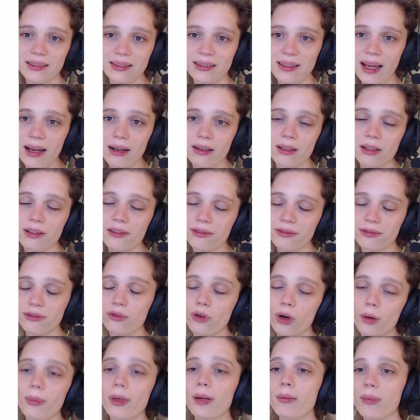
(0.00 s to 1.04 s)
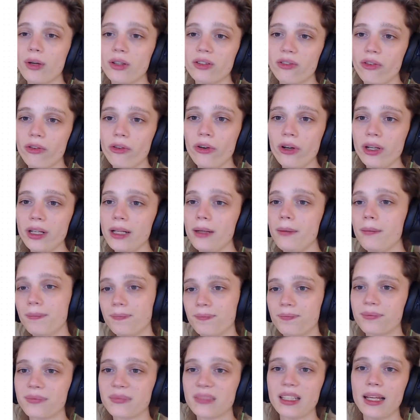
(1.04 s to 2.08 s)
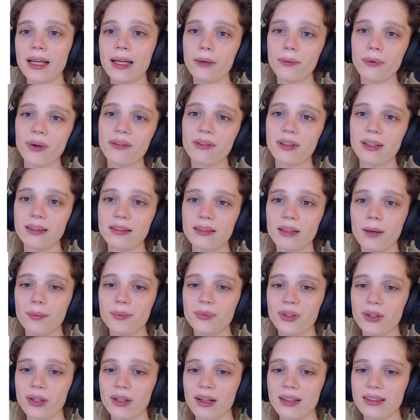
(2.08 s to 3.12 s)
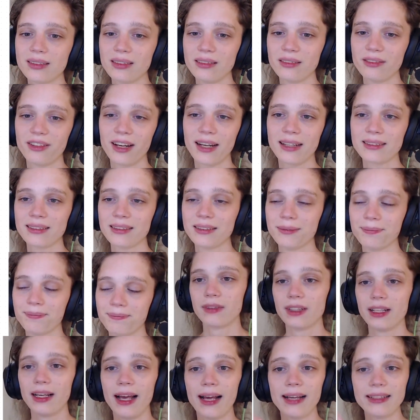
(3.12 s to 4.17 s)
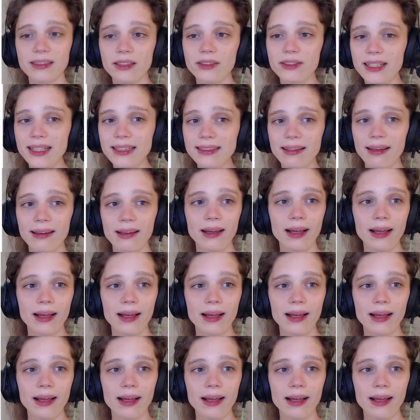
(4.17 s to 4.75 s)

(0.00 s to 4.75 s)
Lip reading: they are of norm at most 30, equivalent up to a constant factor. And so this